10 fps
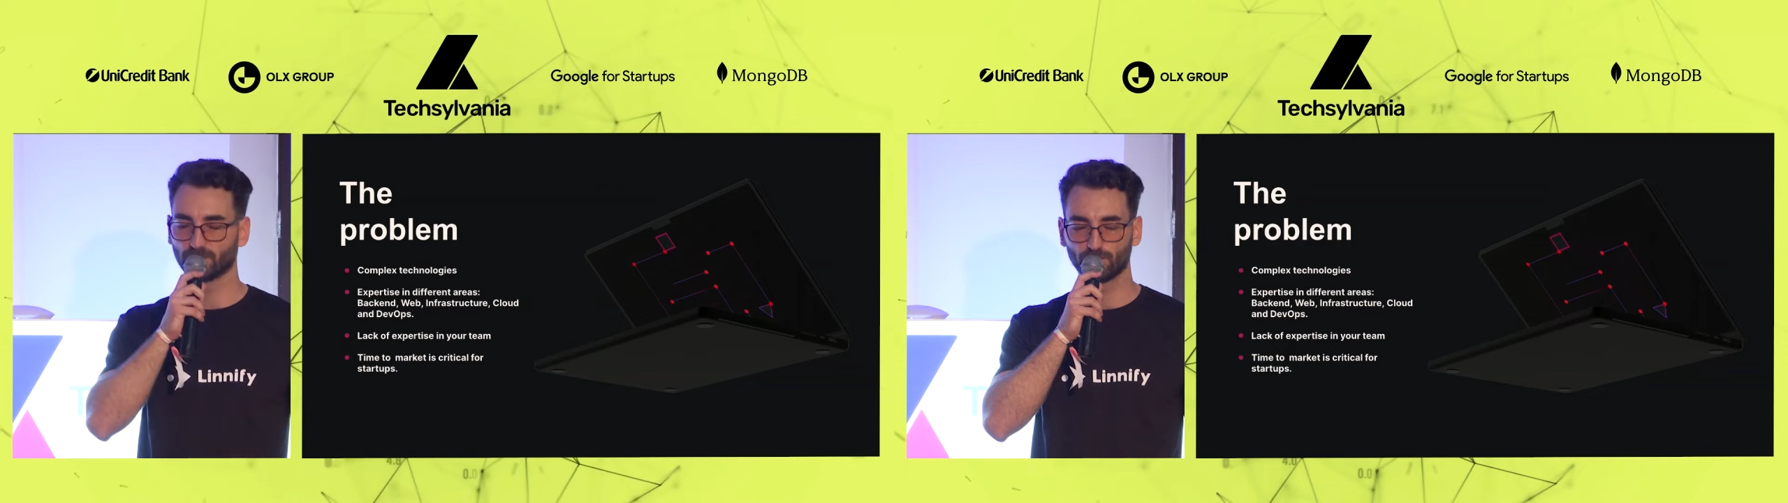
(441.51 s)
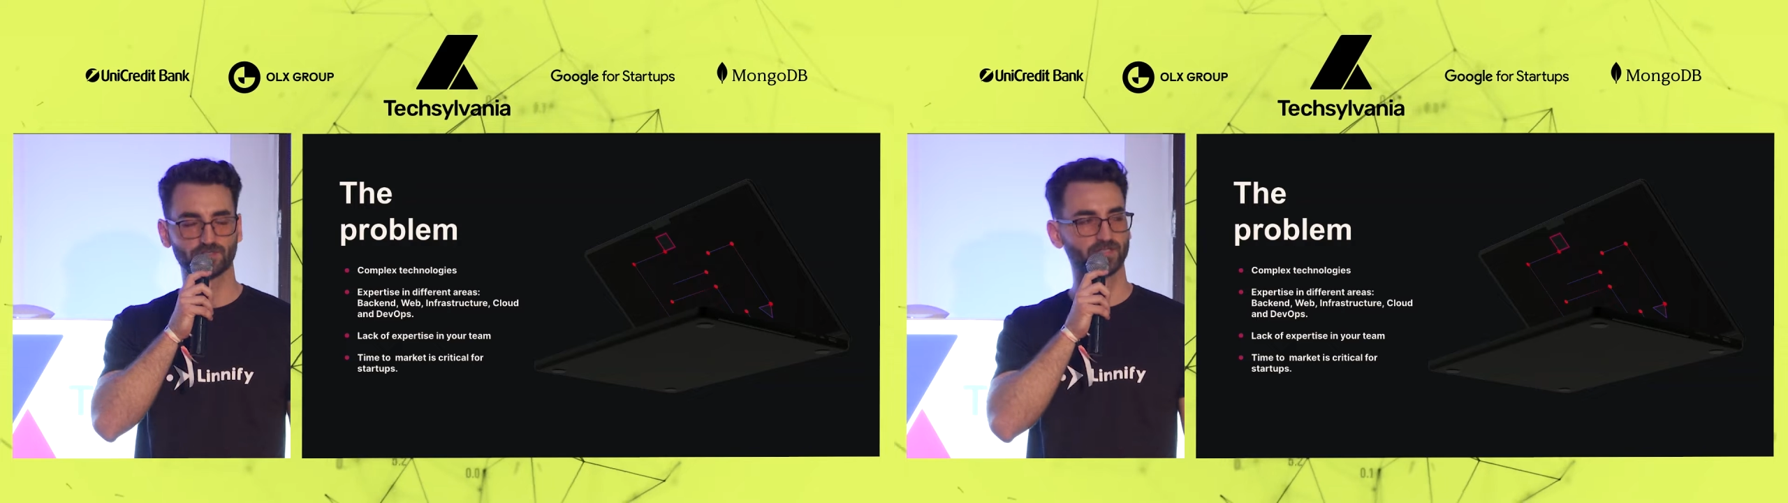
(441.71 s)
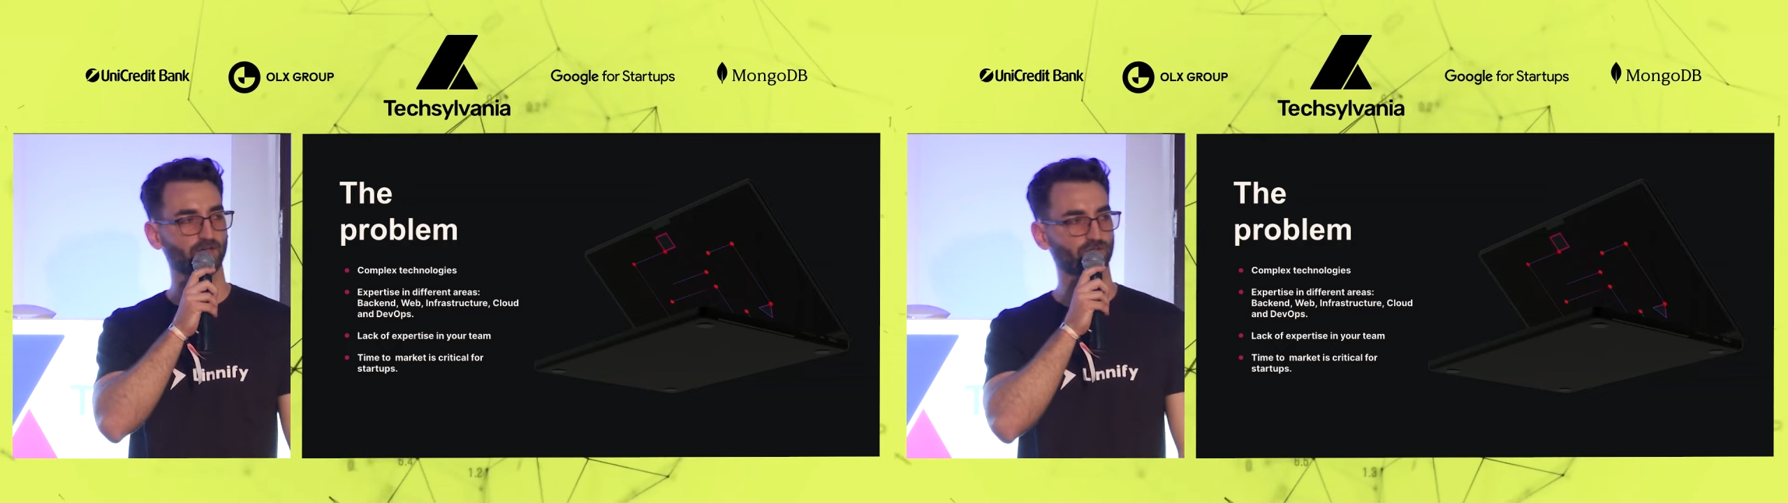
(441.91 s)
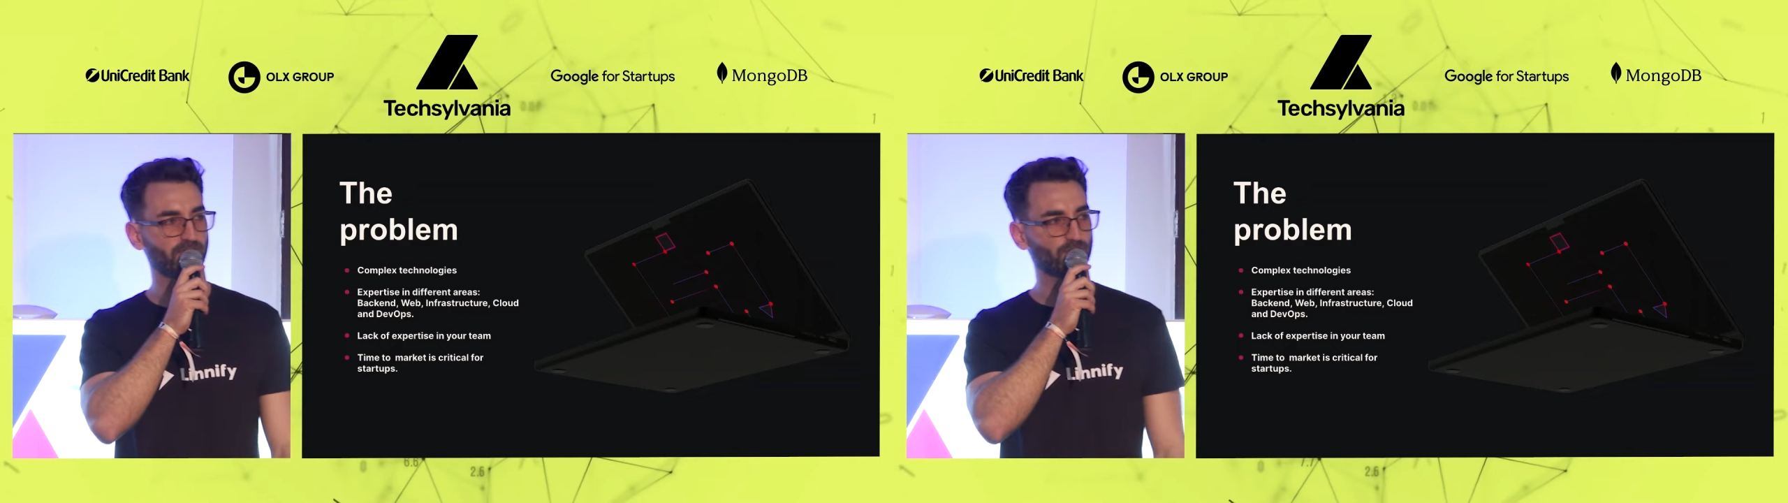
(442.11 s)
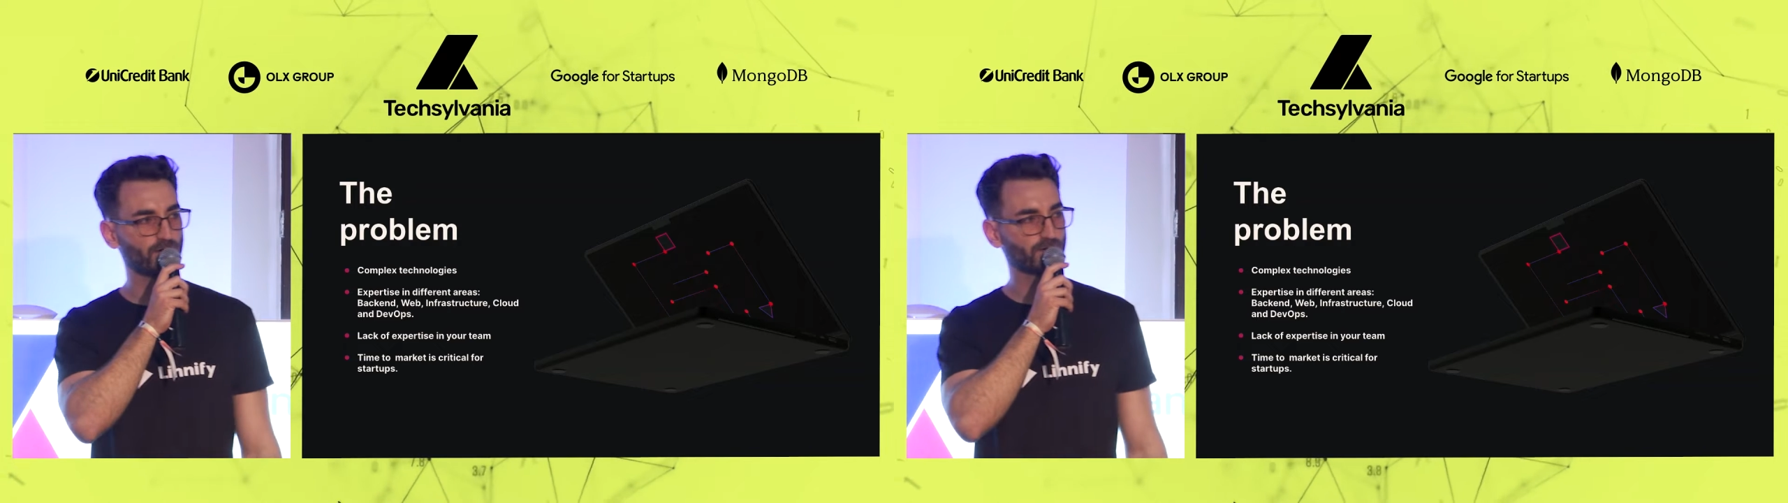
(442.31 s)
we'll start to
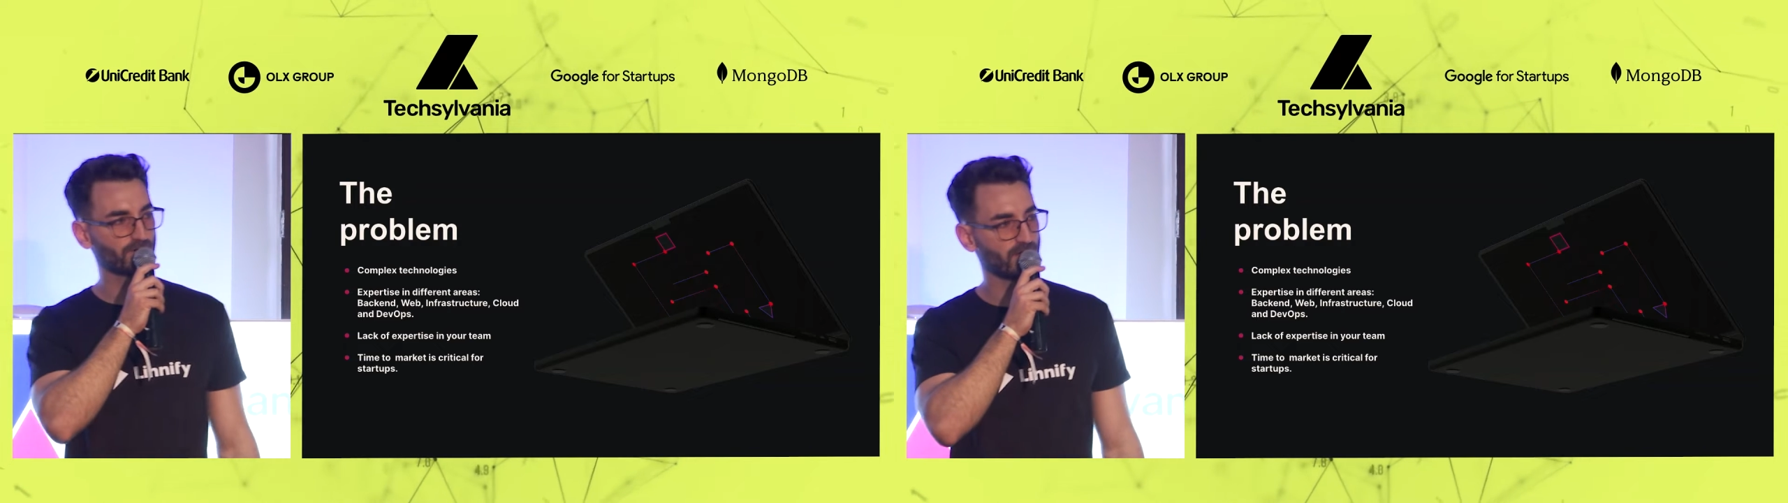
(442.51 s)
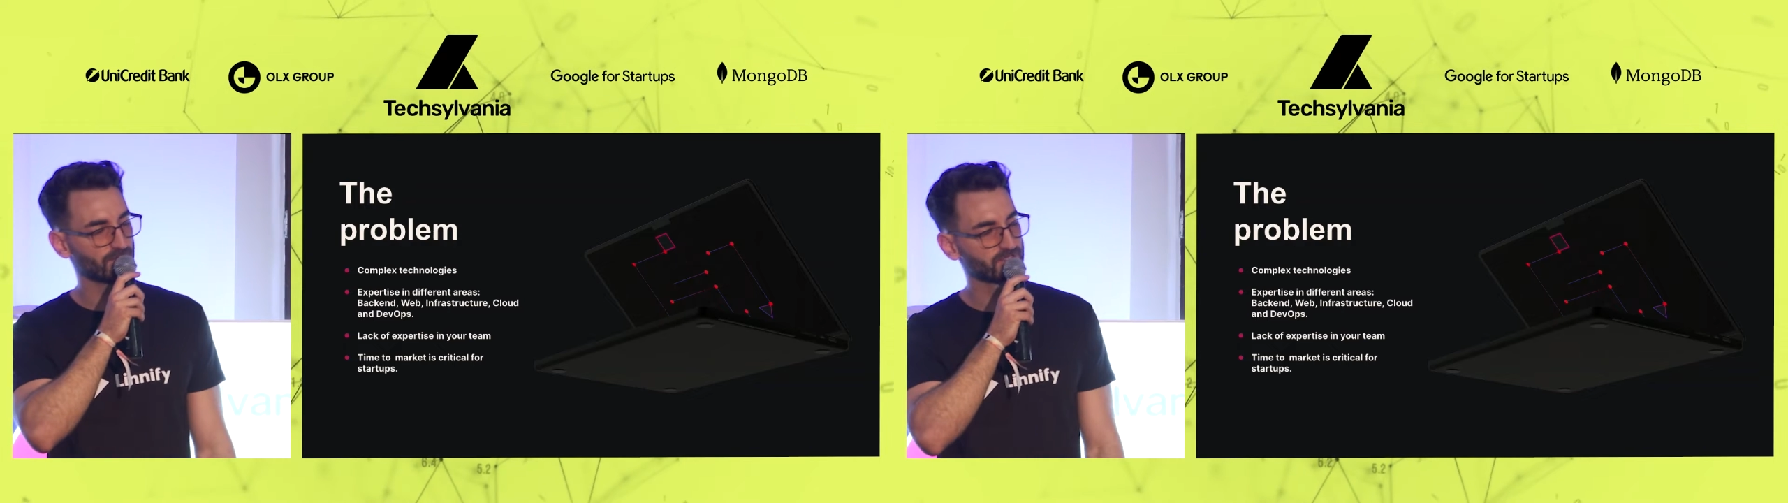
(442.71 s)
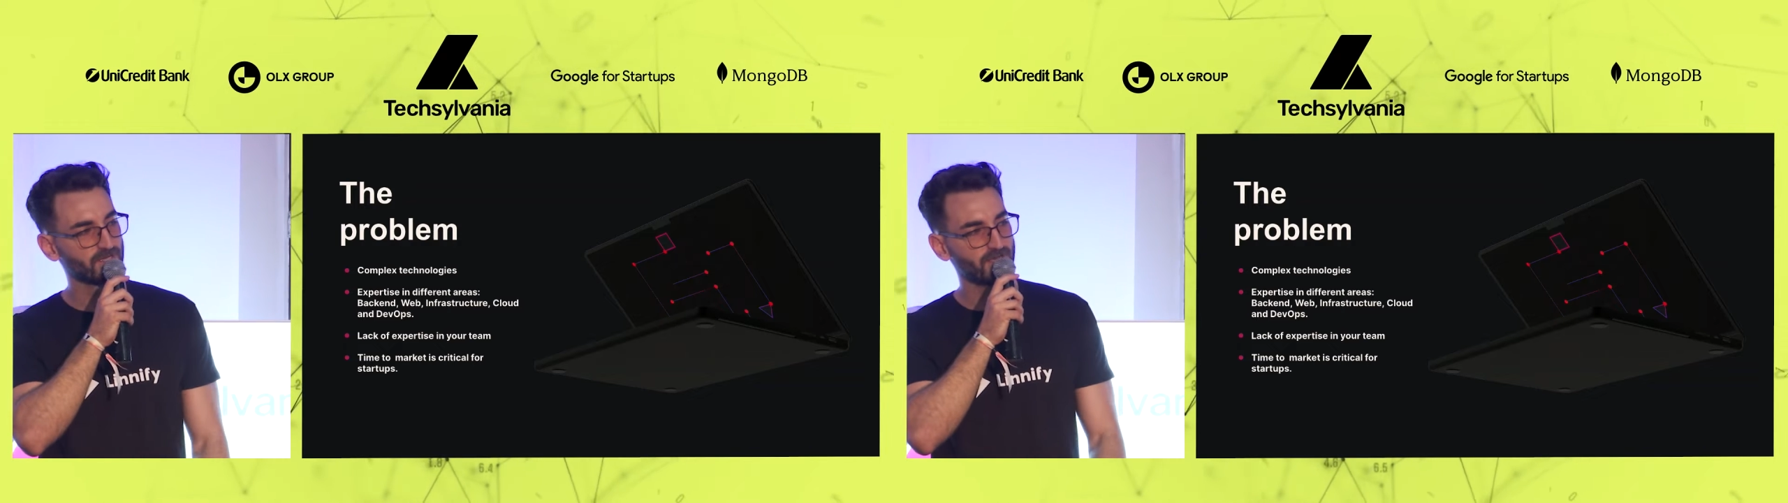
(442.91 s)
make workarounds.